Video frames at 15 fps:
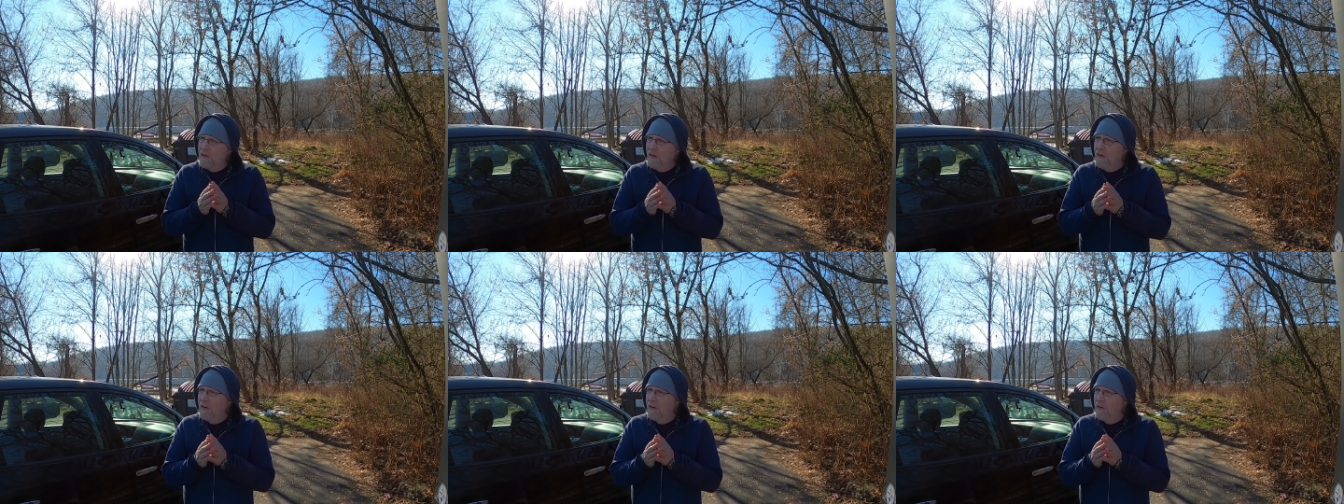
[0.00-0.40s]

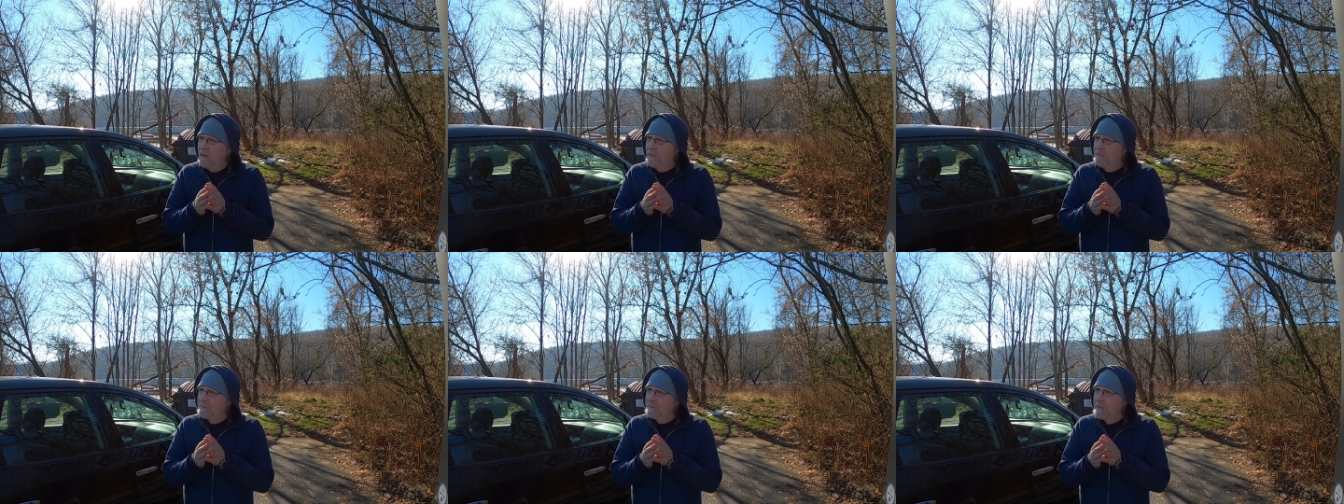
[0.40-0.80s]

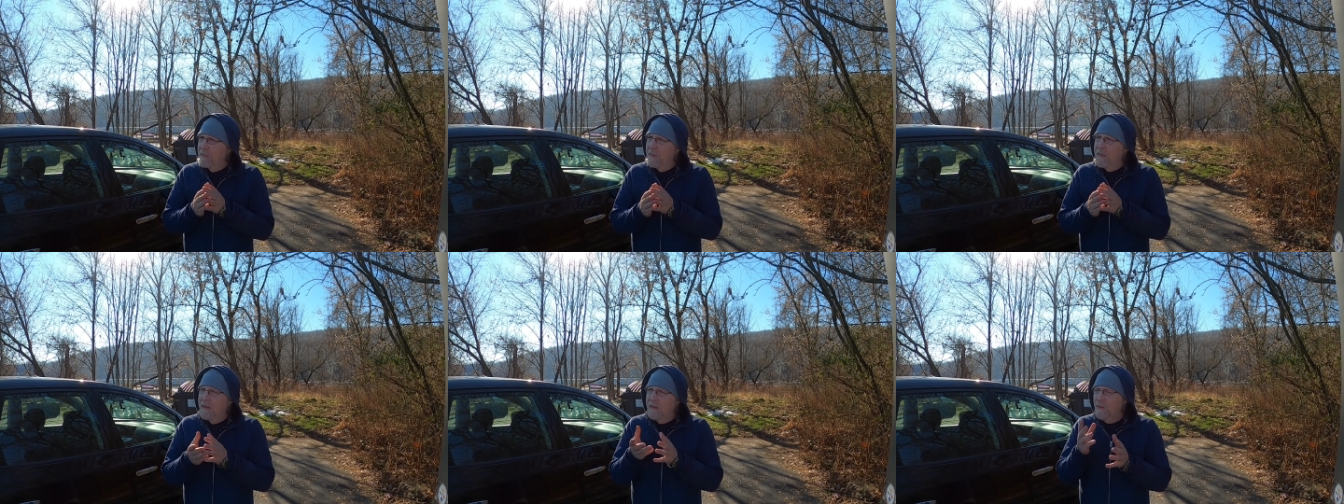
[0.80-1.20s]
Um,
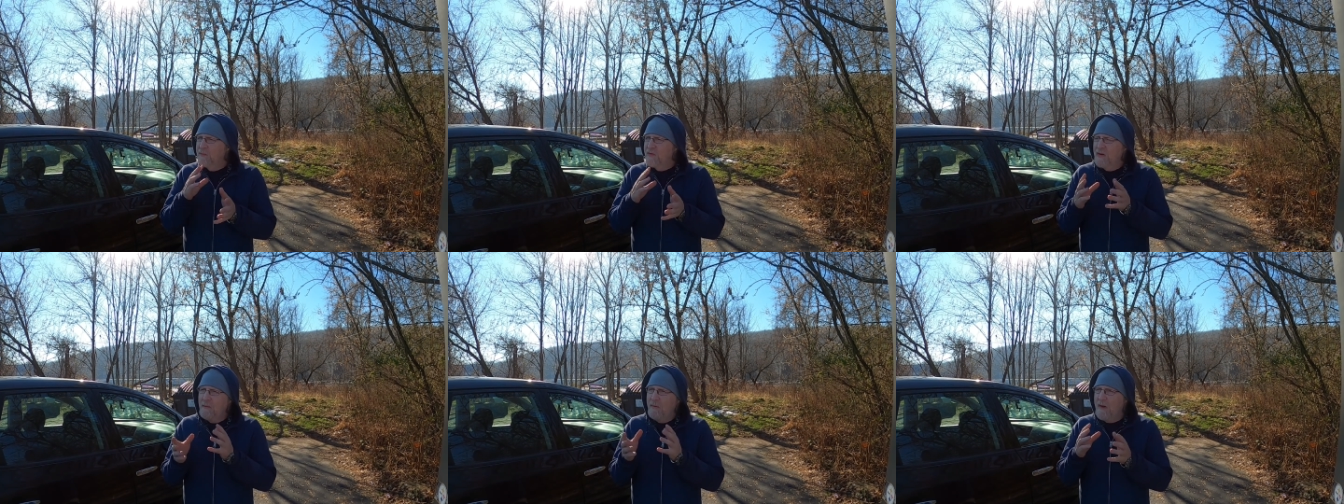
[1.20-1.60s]
it
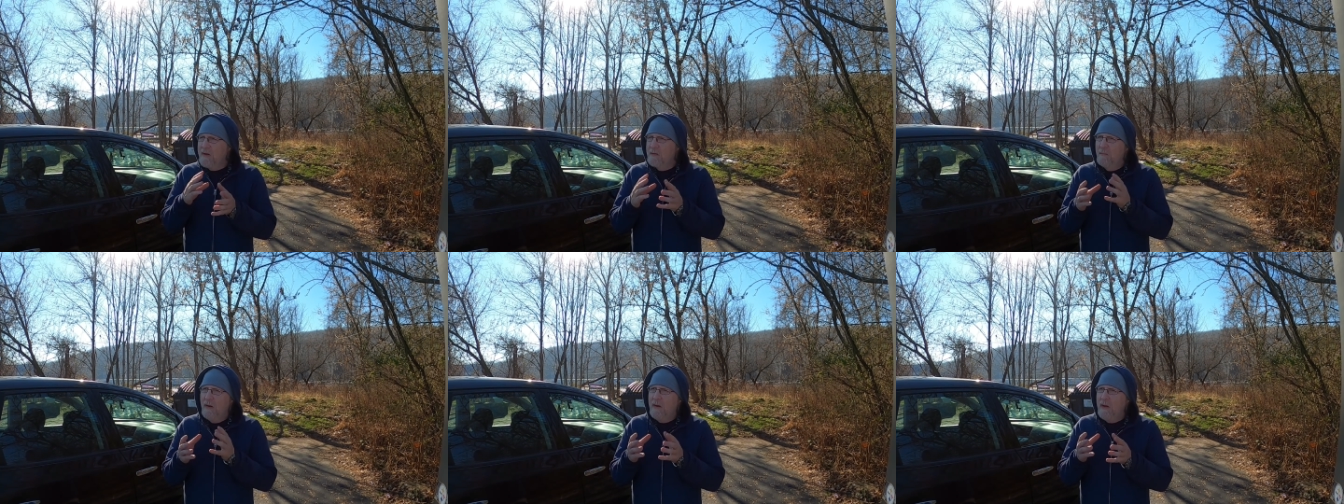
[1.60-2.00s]
was in the
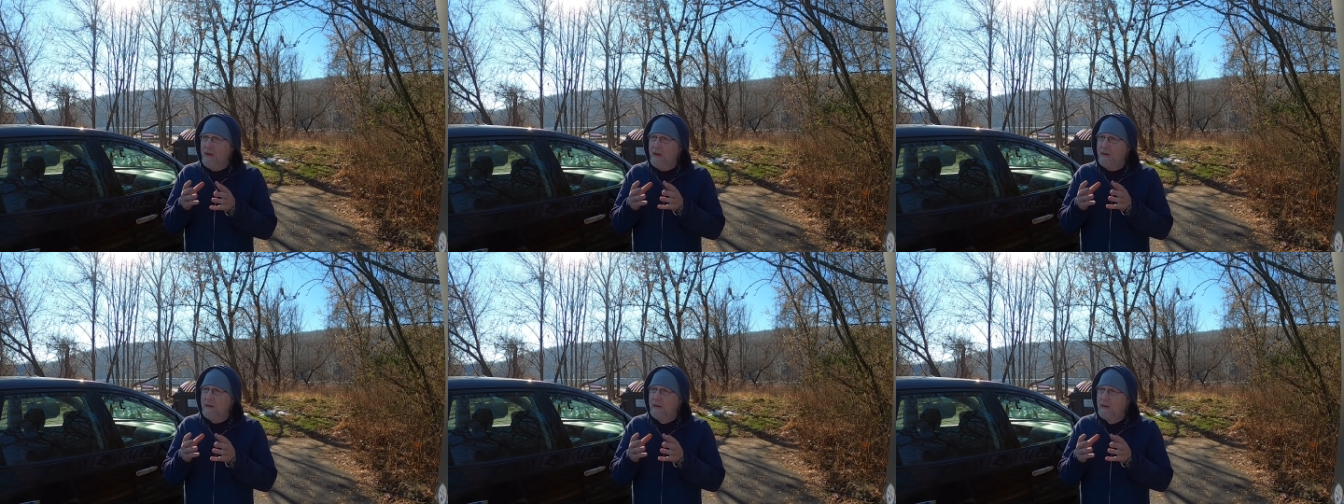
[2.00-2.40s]
back of my
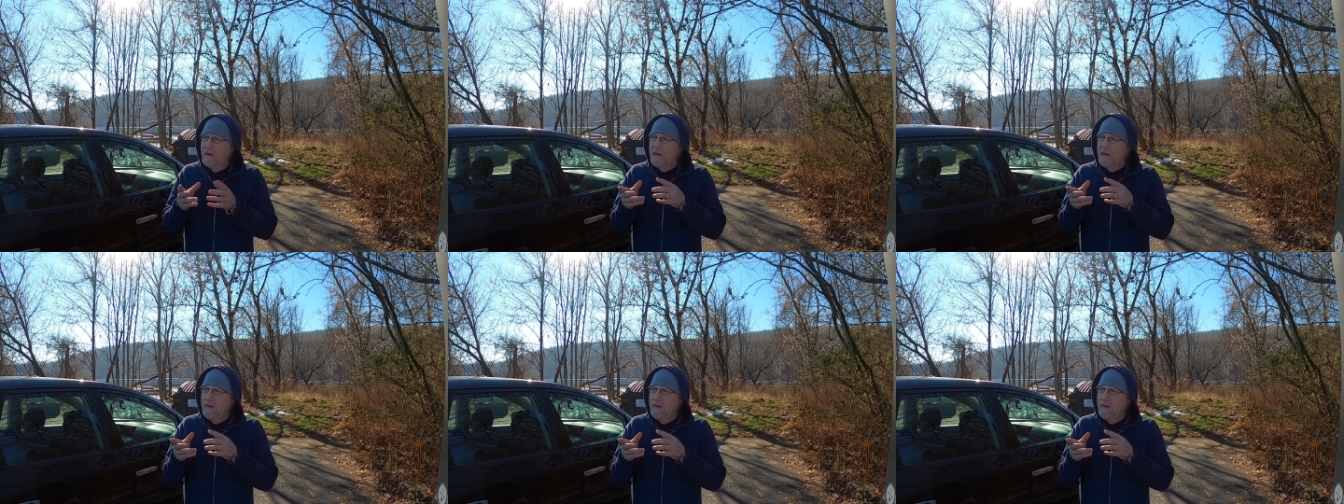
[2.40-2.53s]
head